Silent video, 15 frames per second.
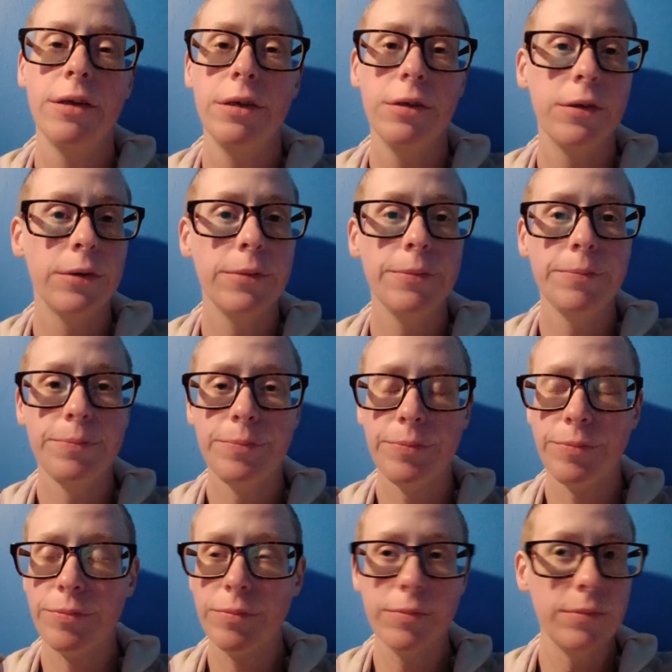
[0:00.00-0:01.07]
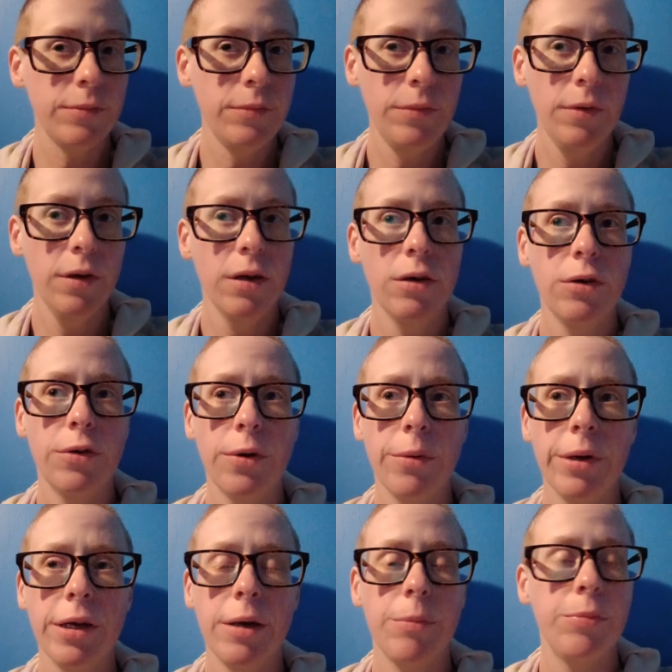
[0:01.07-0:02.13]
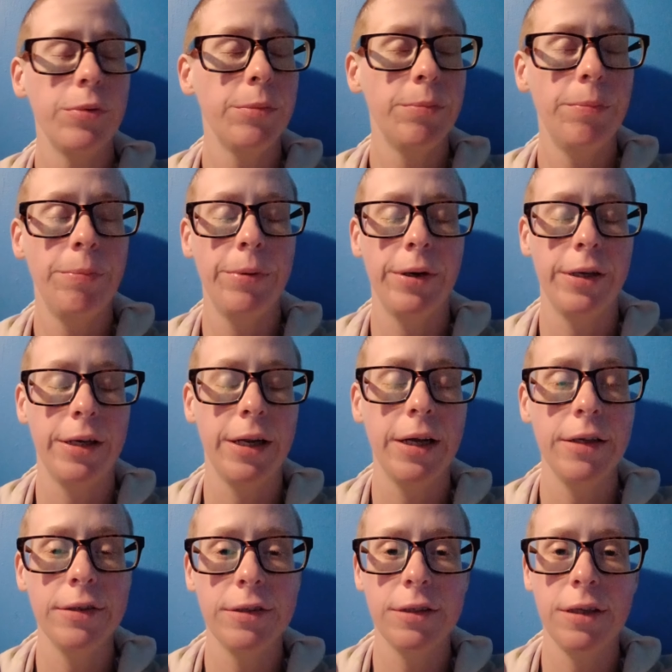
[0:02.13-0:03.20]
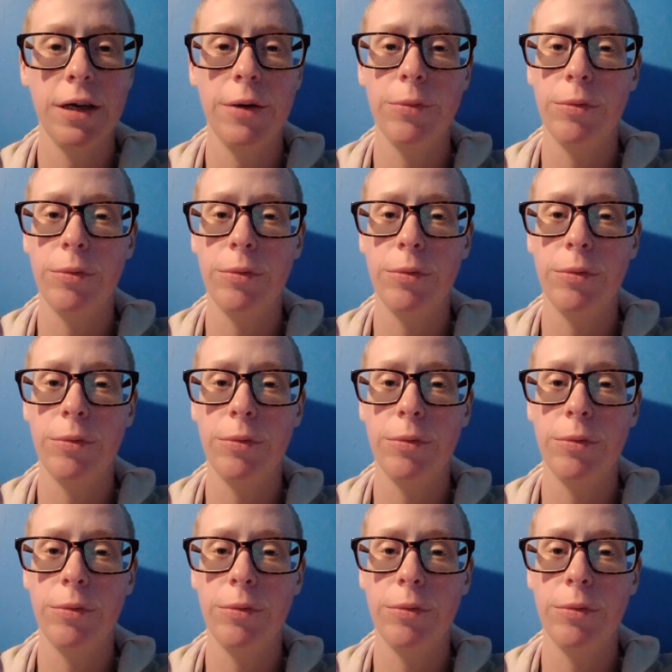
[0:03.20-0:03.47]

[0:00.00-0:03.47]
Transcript: you know, growing up, we butted heads a lot.